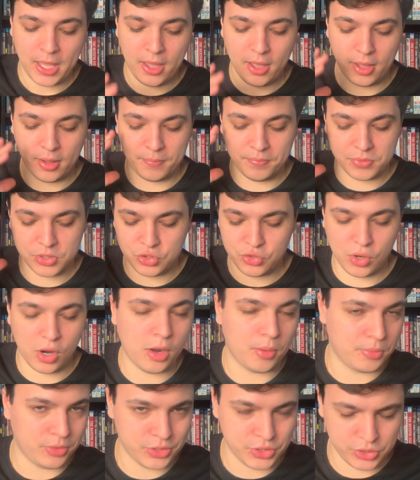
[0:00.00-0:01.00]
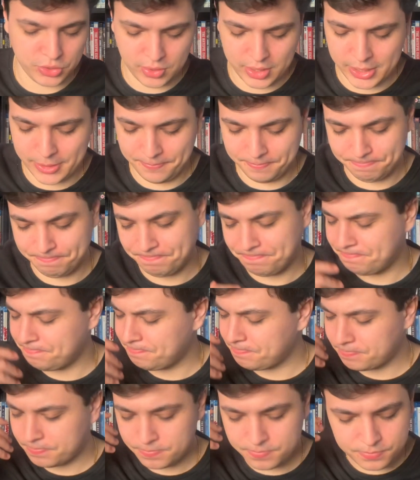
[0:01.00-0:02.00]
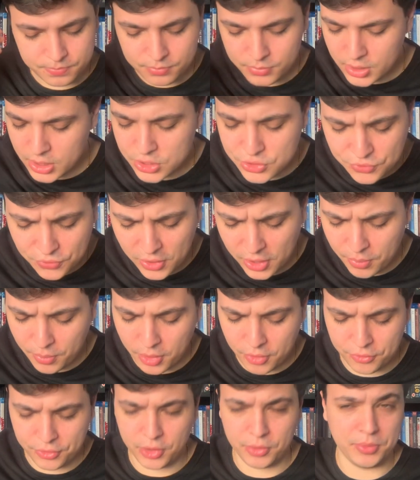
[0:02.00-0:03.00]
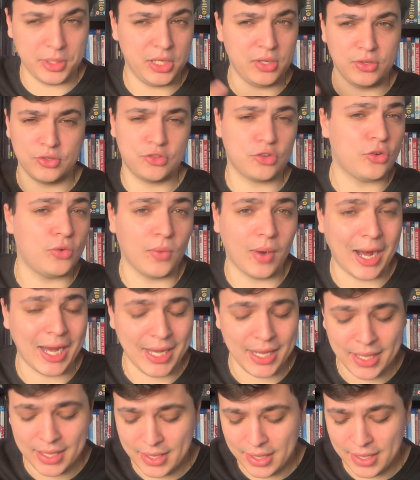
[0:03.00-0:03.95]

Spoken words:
The drama is great. It's very well filmed. It looks great.